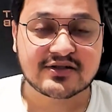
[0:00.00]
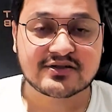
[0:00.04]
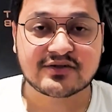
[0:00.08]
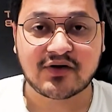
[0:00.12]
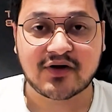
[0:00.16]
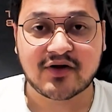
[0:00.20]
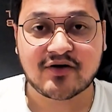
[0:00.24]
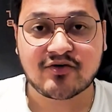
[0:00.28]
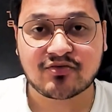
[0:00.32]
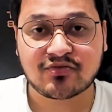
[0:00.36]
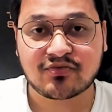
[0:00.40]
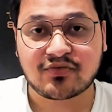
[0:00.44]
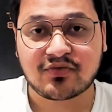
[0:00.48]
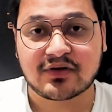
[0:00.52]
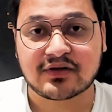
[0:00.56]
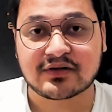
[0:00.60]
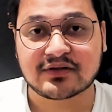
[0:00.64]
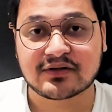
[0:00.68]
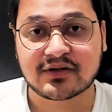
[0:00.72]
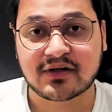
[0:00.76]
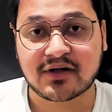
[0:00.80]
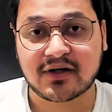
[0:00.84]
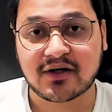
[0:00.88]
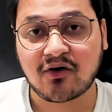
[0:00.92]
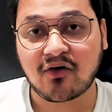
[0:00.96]
So if
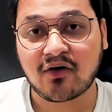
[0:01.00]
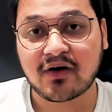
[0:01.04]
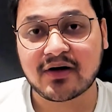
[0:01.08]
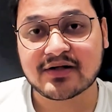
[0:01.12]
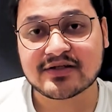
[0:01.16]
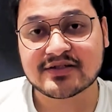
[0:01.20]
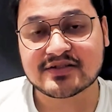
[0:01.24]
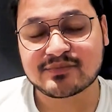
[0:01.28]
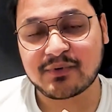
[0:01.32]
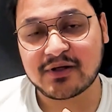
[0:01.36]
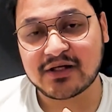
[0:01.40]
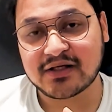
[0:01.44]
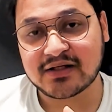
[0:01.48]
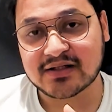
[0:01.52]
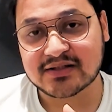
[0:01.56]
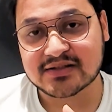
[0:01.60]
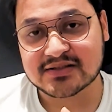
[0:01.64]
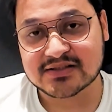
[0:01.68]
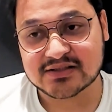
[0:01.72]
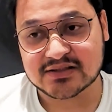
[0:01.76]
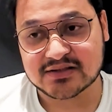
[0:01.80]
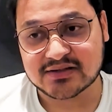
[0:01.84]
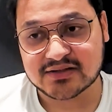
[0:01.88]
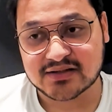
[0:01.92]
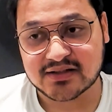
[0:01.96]
the record is being
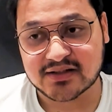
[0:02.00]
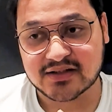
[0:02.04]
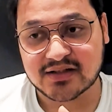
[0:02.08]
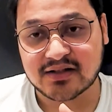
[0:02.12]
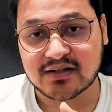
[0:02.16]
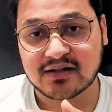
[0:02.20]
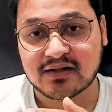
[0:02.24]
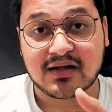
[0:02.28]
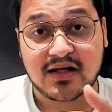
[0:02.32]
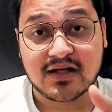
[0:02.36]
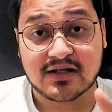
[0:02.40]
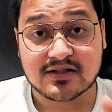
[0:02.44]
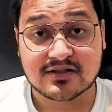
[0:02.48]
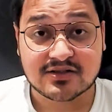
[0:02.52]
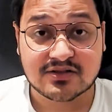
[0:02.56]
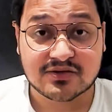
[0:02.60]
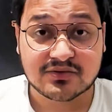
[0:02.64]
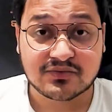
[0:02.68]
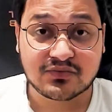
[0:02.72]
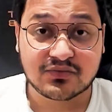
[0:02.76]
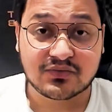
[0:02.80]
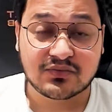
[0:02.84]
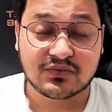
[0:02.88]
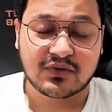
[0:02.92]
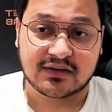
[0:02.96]
inserted
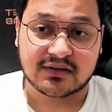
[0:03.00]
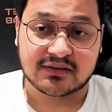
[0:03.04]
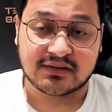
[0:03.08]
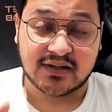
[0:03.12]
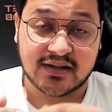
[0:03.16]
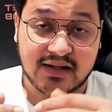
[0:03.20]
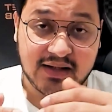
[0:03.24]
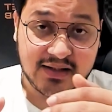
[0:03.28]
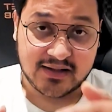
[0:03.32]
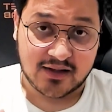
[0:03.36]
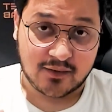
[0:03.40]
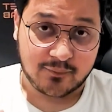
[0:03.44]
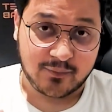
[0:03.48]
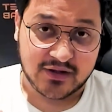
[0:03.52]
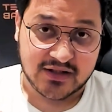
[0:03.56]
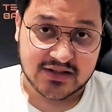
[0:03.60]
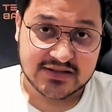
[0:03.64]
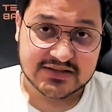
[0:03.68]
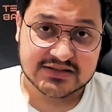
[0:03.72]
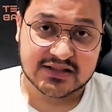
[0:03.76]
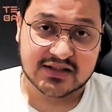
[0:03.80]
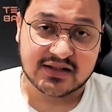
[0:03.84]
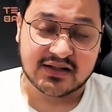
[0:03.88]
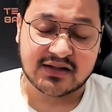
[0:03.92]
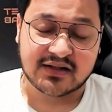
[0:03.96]
into the
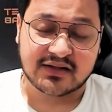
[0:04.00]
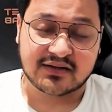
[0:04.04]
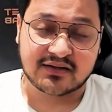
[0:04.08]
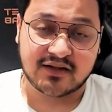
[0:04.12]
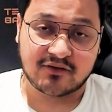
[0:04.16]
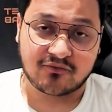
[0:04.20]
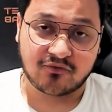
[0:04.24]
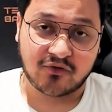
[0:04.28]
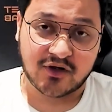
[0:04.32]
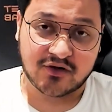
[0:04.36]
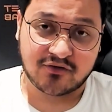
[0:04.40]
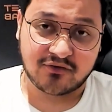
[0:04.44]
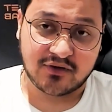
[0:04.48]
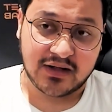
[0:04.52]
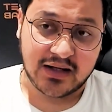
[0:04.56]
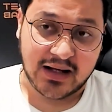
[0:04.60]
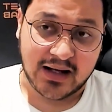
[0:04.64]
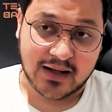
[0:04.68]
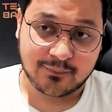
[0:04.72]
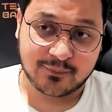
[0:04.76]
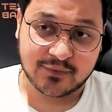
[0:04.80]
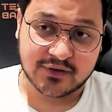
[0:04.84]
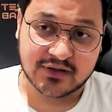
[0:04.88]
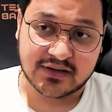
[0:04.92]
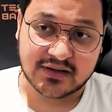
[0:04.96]
database, then what will
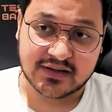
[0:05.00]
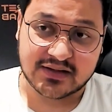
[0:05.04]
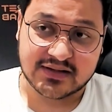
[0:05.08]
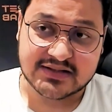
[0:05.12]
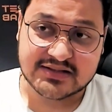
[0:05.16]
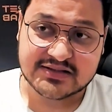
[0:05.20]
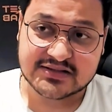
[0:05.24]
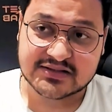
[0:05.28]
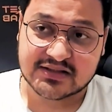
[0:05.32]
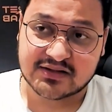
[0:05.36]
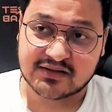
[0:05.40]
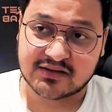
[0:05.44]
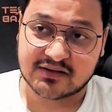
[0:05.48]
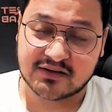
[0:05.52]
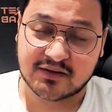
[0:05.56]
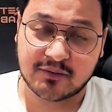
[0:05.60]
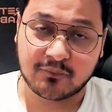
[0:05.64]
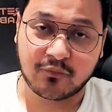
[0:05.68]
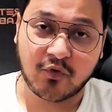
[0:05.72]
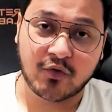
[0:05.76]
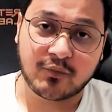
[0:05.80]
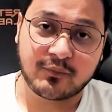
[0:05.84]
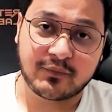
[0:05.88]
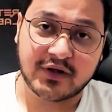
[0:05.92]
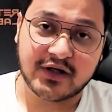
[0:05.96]
happen is the
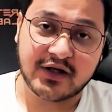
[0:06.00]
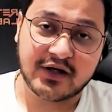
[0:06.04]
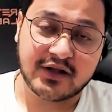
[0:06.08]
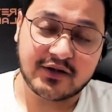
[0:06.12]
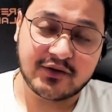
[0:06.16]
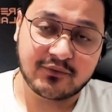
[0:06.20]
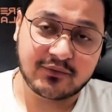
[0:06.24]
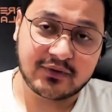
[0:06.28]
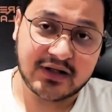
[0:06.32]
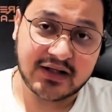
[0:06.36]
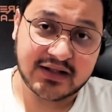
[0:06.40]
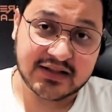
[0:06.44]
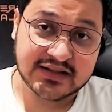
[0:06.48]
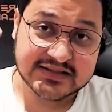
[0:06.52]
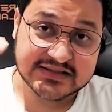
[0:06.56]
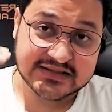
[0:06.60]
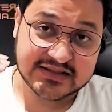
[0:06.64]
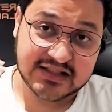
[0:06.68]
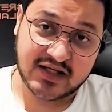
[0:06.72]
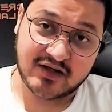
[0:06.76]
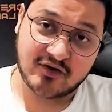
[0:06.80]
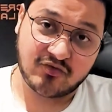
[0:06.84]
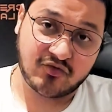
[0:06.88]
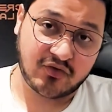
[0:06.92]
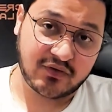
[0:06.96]
moment you click
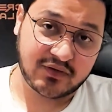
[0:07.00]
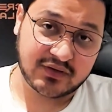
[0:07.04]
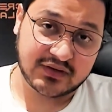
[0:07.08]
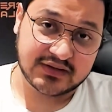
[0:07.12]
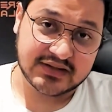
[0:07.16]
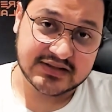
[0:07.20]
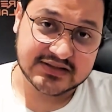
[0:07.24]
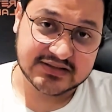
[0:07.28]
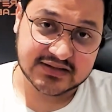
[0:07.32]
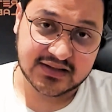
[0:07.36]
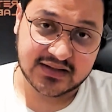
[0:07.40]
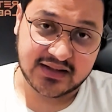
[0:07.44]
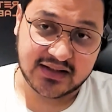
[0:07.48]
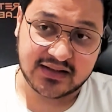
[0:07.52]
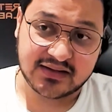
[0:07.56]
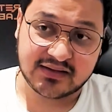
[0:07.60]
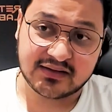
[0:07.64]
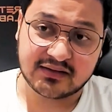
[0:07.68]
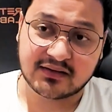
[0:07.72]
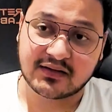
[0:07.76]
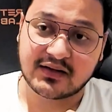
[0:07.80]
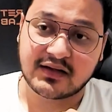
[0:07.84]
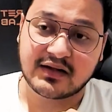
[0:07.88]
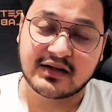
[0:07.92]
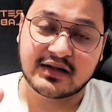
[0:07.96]
save on the
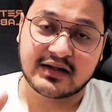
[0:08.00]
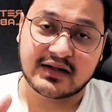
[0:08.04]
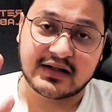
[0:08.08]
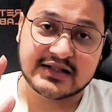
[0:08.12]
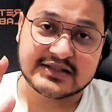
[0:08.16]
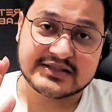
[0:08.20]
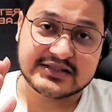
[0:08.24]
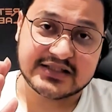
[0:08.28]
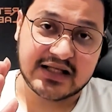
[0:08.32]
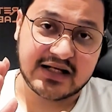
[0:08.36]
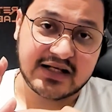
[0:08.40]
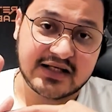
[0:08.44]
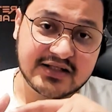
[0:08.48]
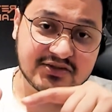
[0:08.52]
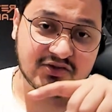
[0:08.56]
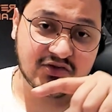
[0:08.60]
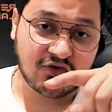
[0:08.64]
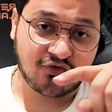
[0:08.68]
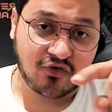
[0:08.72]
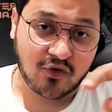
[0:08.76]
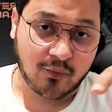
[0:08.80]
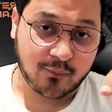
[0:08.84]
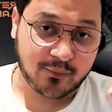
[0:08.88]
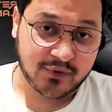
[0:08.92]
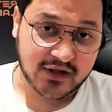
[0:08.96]
screen, a series
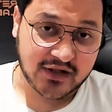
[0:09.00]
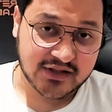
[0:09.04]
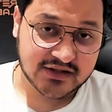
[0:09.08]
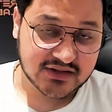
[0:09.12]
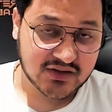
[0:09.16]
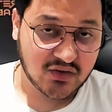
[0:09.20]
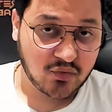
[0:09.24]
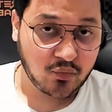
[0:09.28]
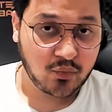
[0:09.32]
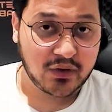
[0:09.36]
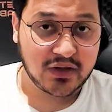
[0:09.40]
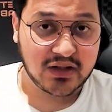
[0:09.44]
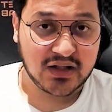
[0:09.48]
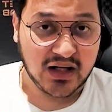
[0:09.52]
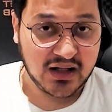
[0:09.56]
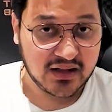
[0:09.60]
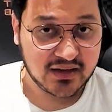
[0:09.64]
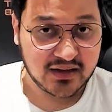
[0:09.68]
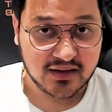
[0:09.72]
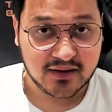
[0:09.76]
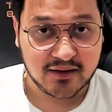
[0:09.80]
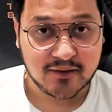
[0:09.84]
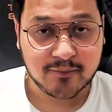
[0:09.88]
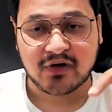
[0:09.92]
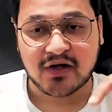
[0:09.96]
of operation will
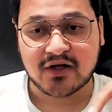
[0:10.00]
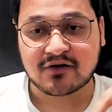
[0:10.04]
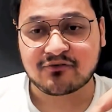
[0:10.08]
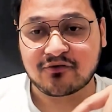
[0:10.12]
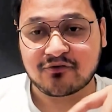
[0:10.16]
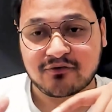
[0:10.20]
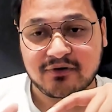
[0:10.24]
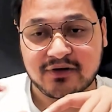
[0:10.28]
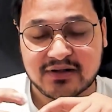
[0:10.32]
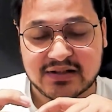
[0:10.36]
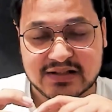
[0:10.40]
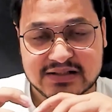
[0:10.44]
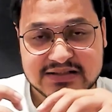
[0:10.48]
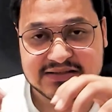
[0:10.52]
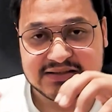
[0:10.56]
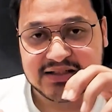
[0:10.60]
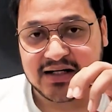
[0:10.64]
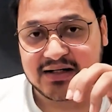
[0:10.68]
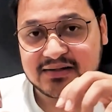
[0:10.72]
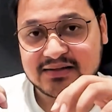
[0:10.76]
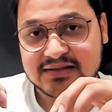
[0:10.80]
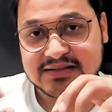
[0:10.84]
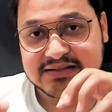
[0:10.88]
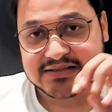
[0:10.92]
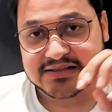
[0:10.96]
occur, and we would
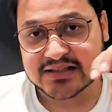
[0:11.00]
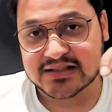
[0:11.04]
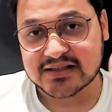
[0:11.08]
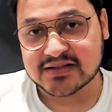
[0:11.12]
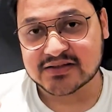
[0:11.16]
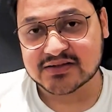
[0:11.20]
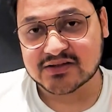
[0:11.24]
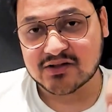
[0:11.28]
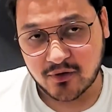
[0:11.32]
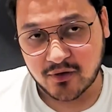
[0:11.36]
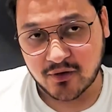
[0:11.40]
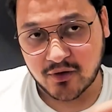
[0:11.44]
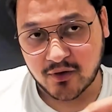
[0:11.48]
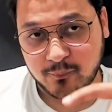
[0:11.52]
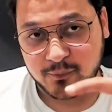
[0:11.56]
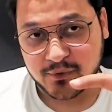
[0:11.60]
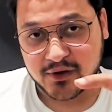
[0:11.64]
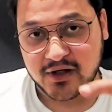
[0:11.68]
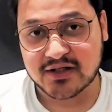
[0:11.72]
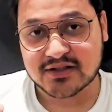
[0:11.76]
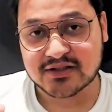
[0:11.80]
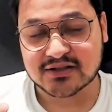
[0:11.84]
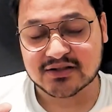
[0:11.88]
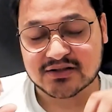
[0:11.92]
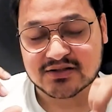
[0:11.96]
understand this series of
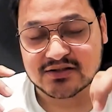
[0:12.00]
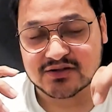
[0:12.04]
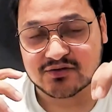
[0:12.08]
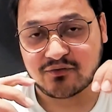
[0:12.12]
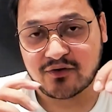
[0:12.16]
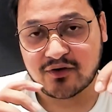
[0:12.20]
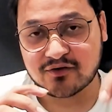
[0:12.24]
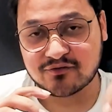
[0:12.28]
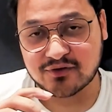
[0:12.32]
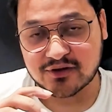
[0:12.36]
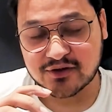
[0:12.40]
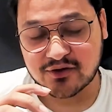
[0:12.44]
operations when we